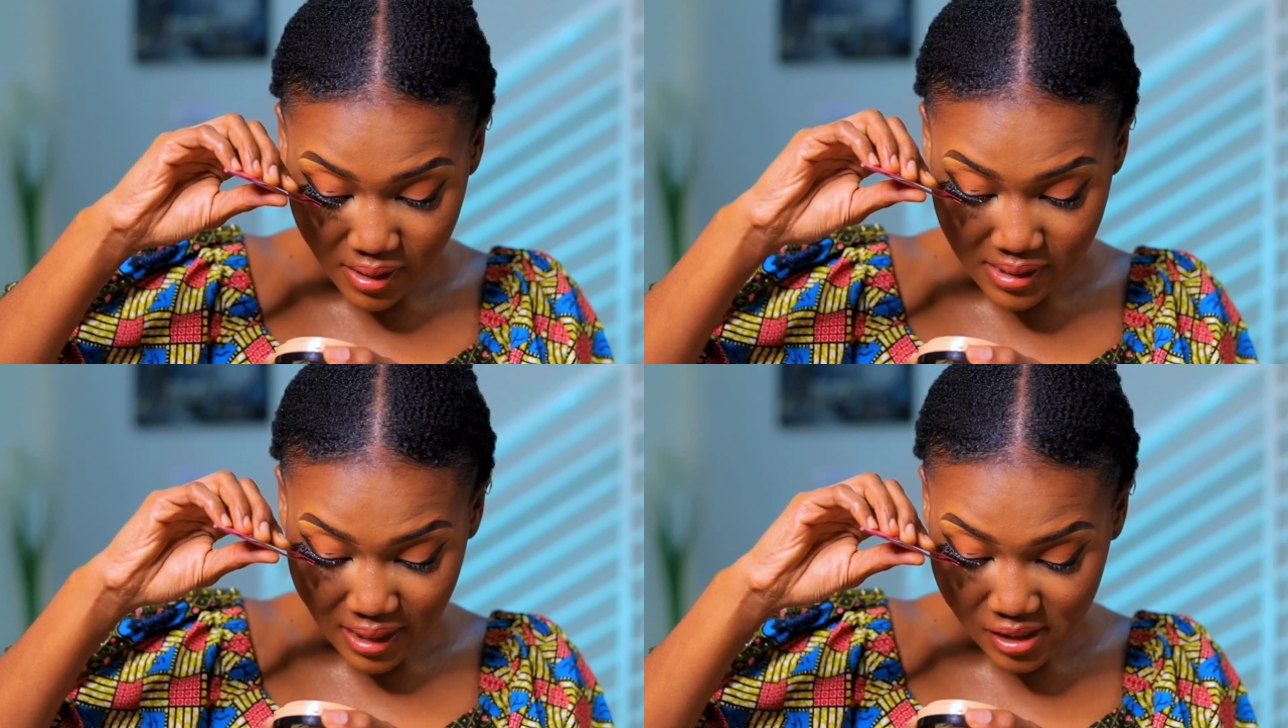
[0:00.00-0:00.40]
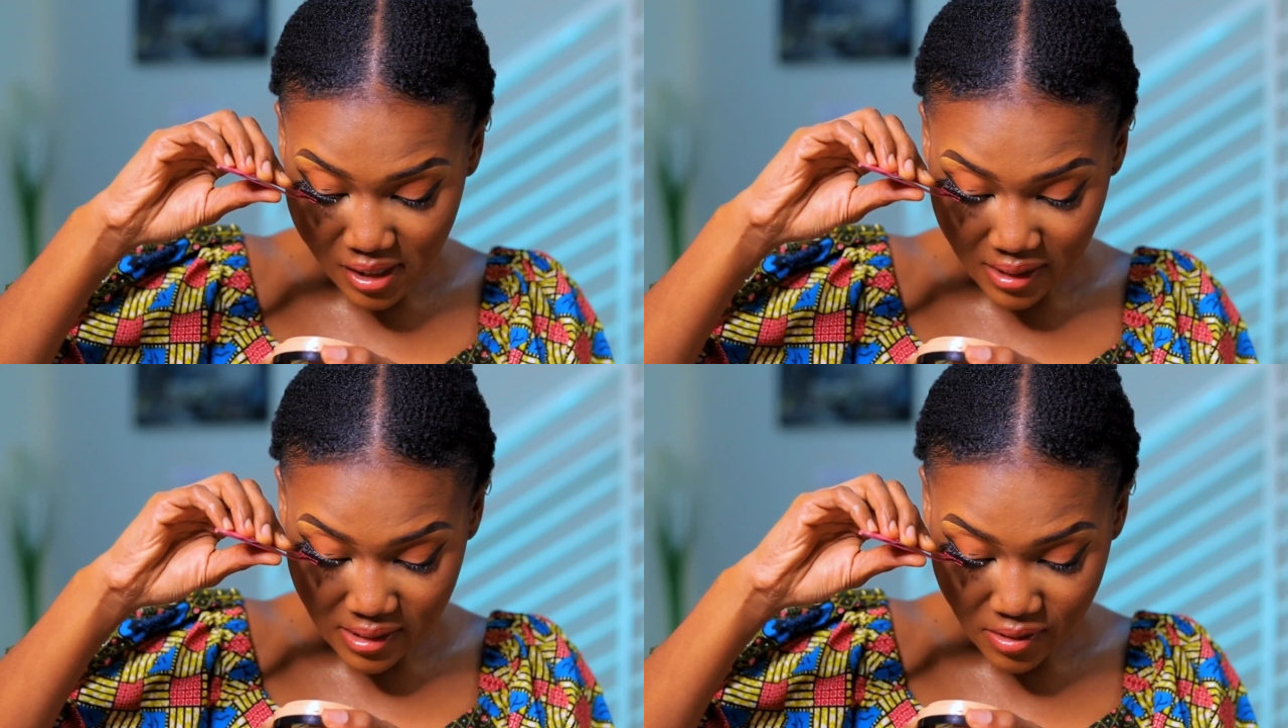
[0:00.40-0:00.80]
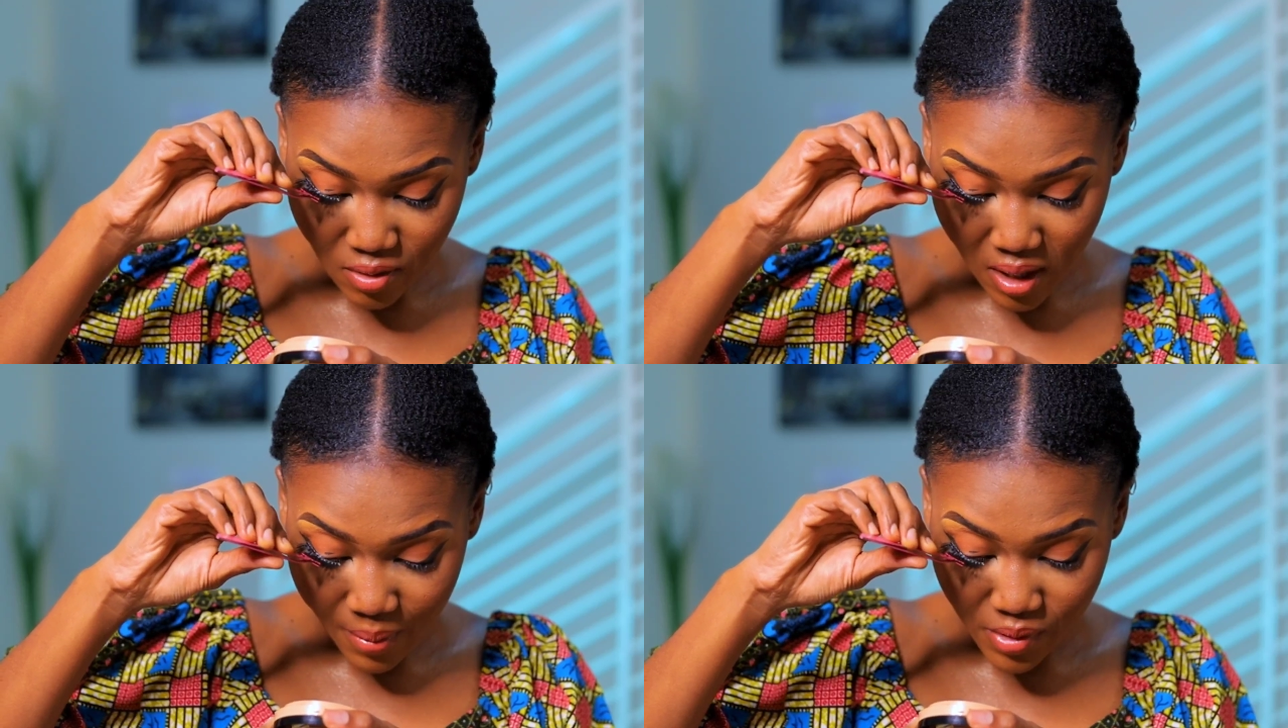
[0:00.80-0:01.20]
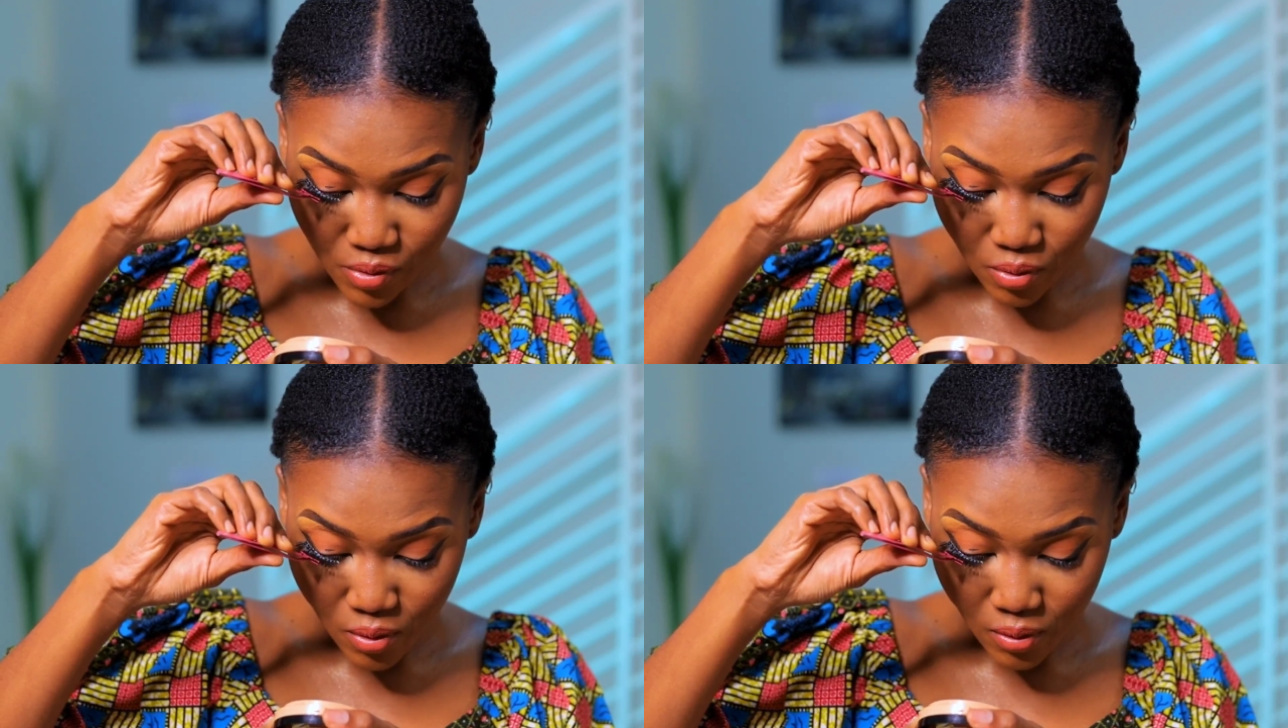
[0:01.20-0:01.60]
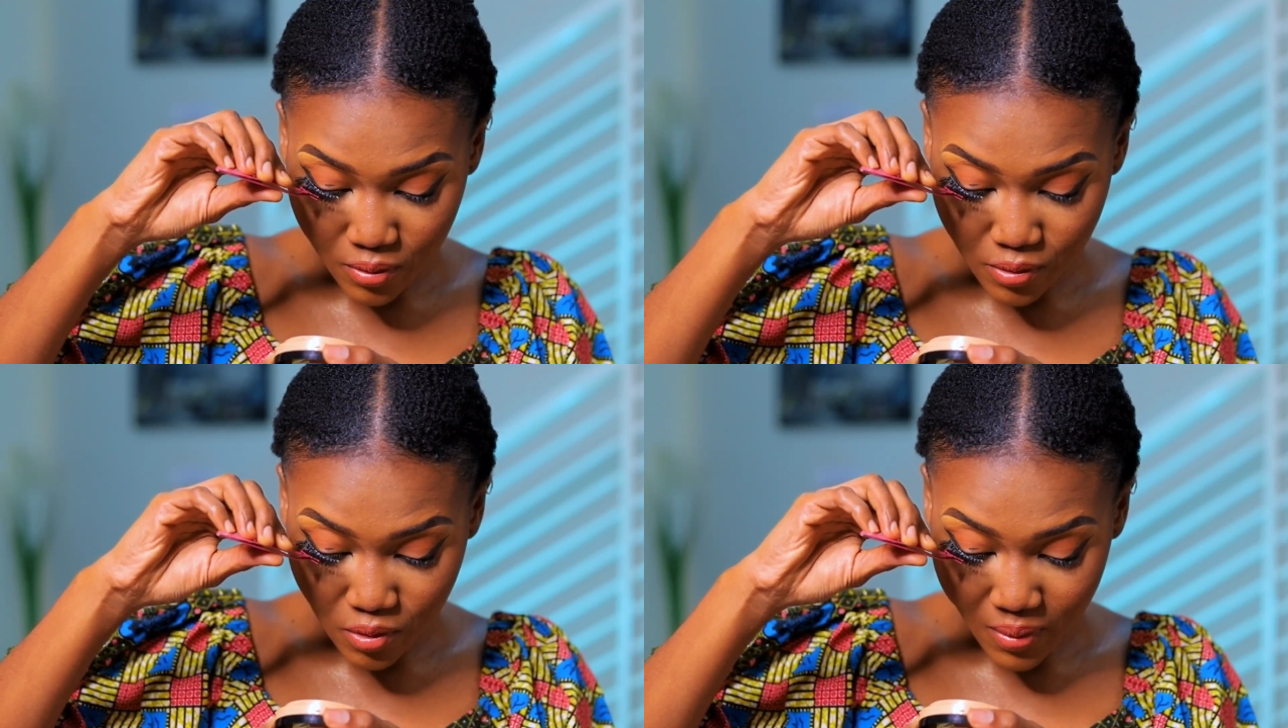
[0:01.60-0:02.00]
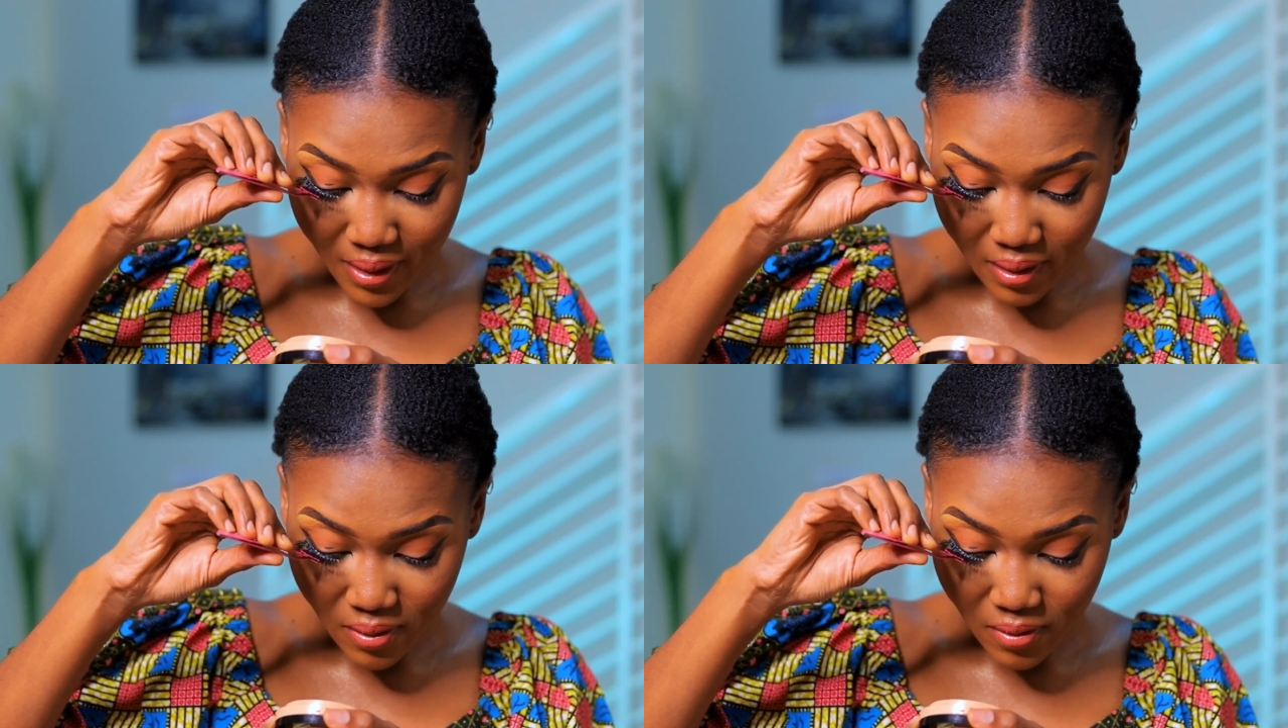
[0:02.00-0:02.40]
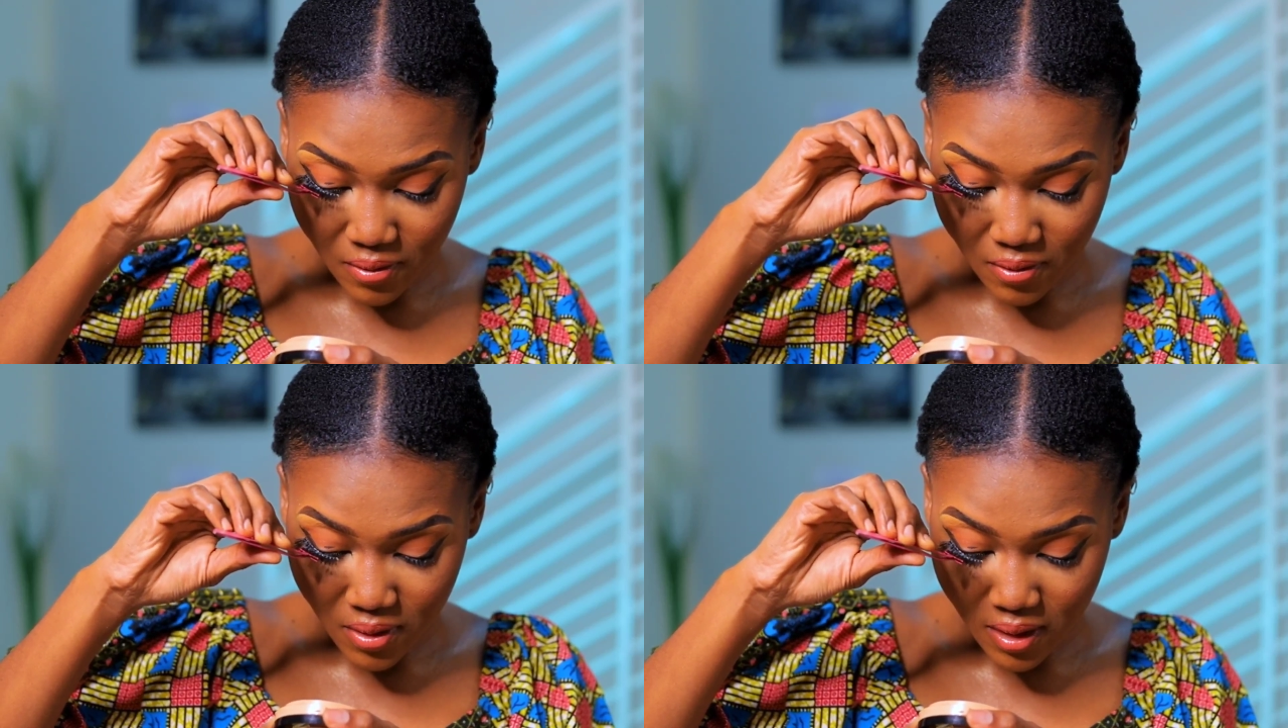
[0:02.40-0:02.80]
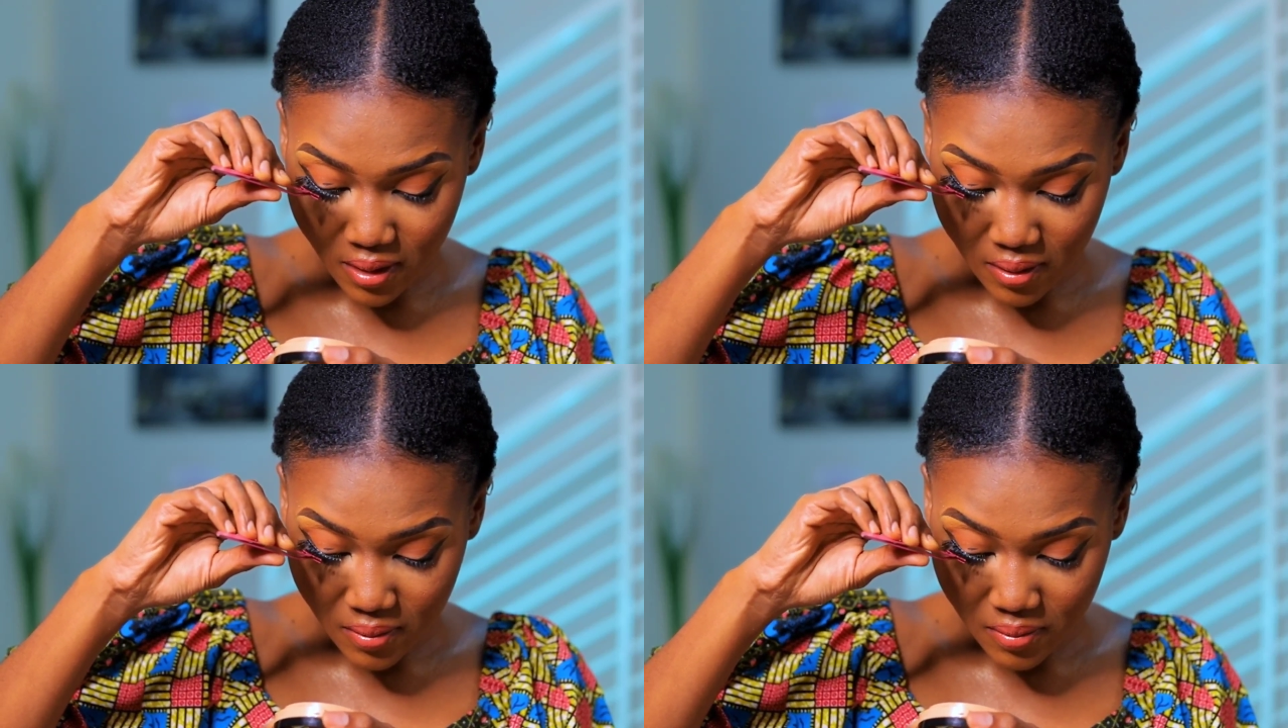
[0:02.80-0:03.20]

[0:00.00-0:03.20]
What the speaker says: such that it's not coming too close to my corner.